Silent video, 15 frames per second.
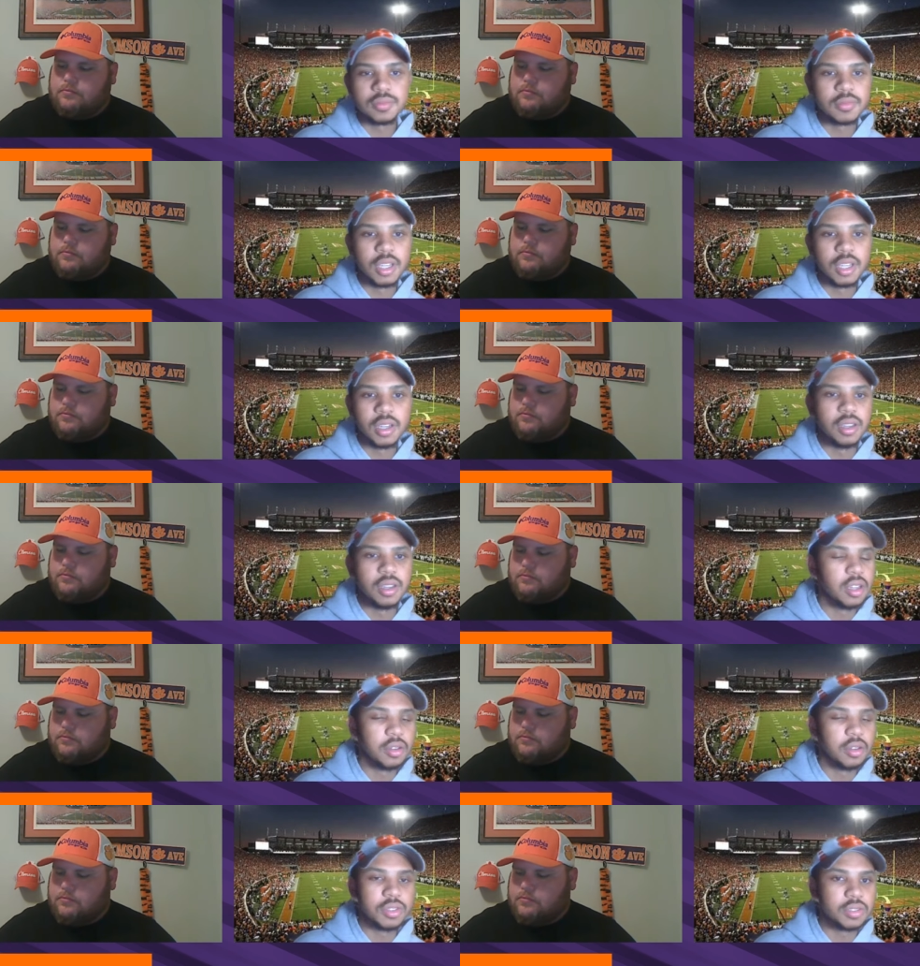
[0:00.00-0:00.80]
Speaker 1: you know,
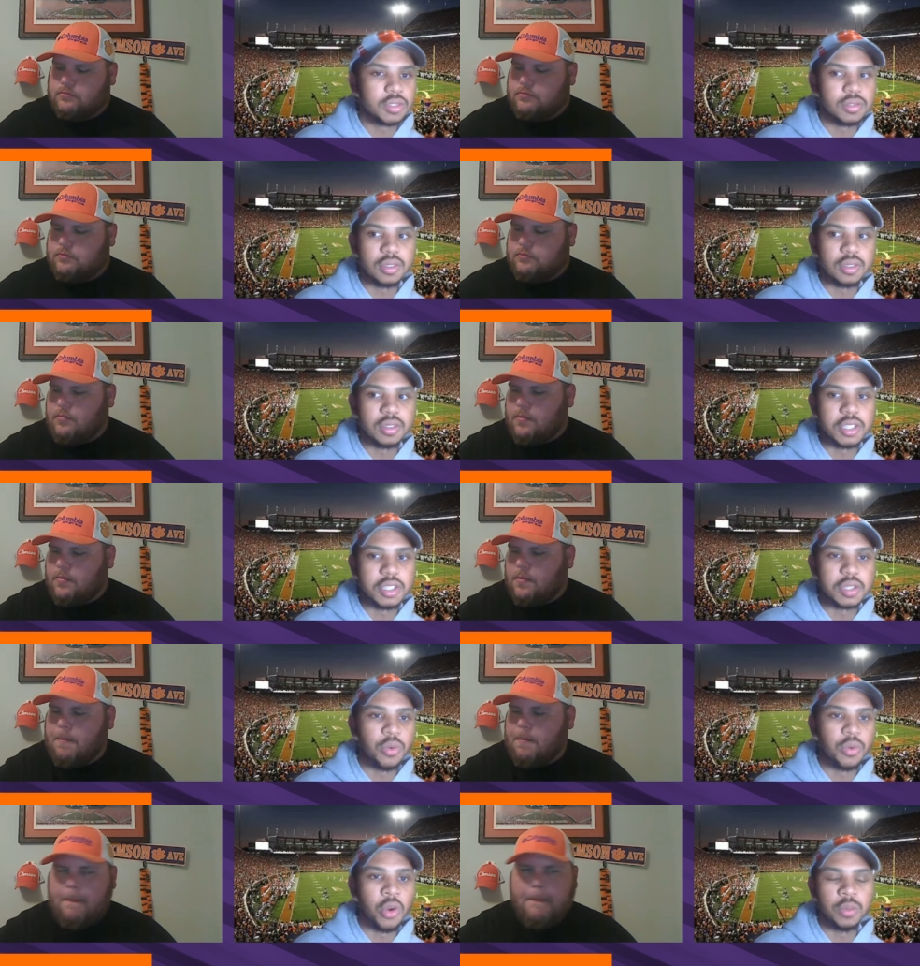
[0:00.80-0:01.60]
just
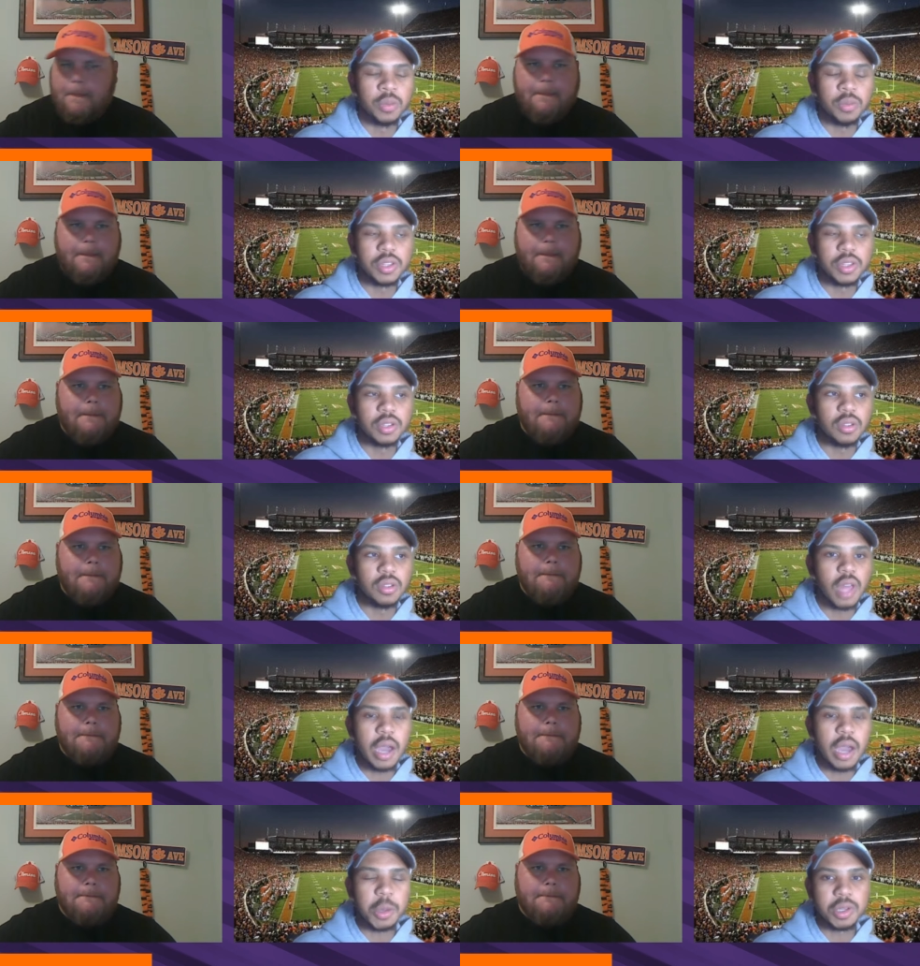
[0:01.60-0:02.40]
disappointed with the, the
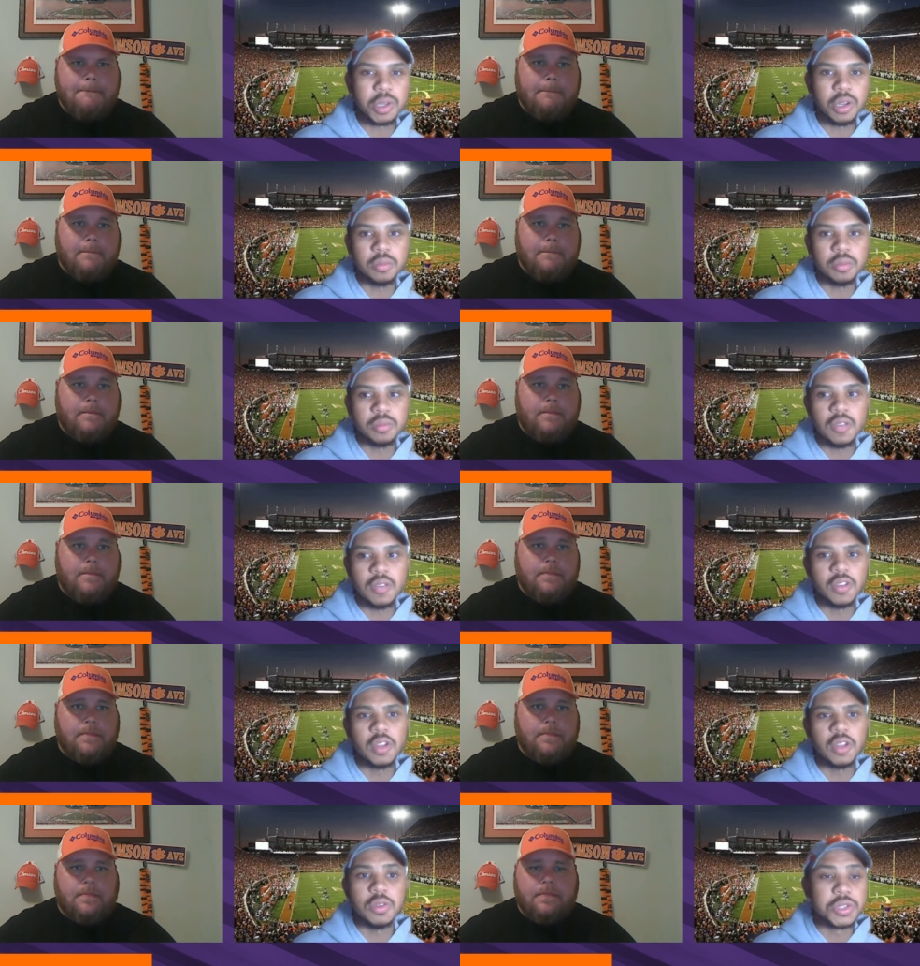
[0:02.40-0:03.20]
outcome, even if
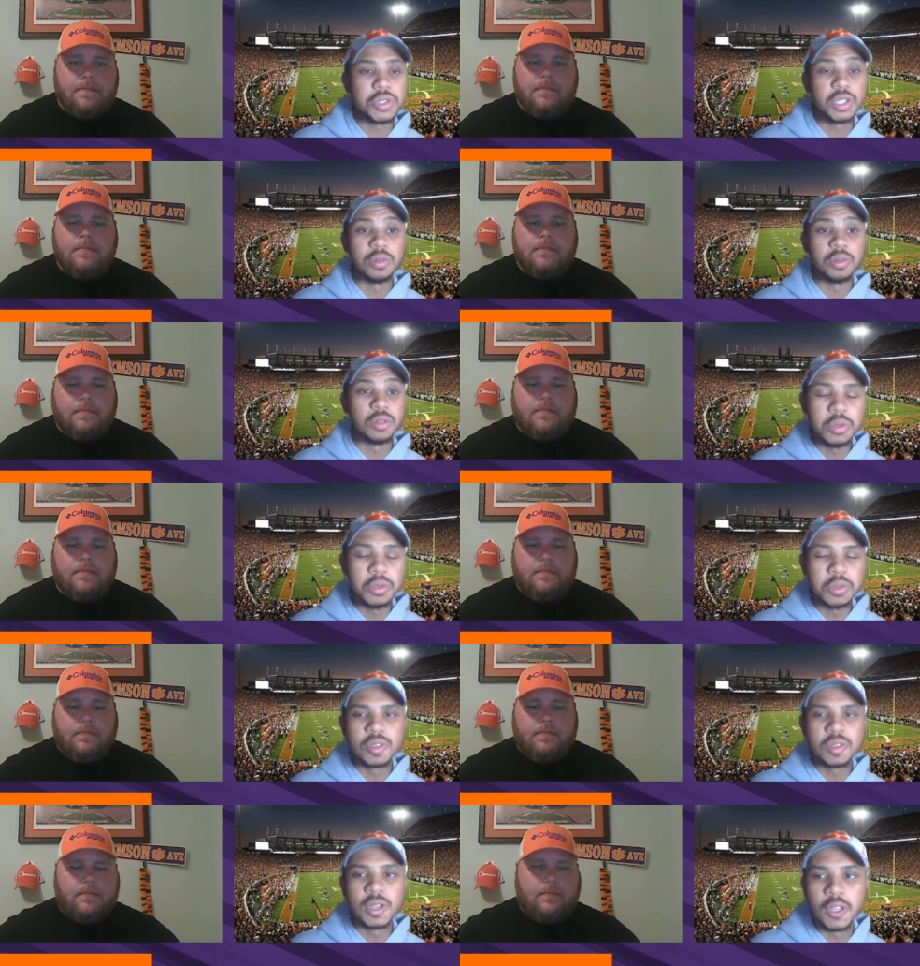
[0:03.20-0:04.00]
you still
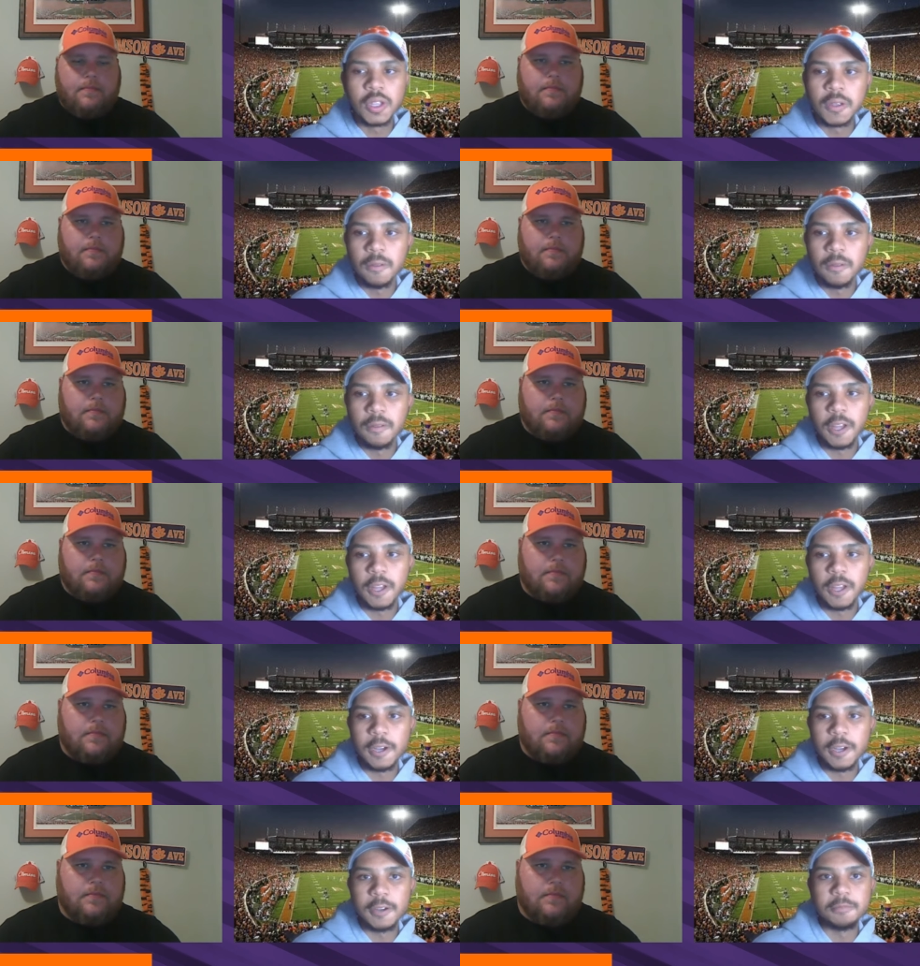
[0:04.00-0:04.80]
lose.
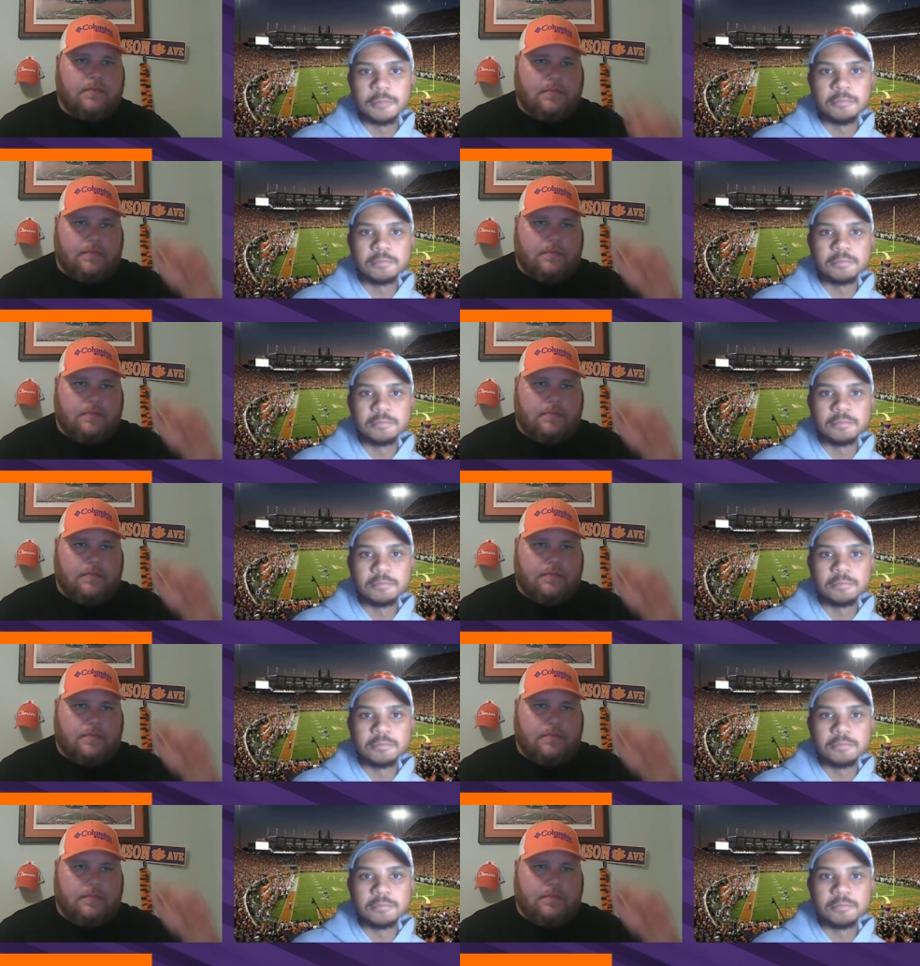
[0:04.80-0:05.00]
Um,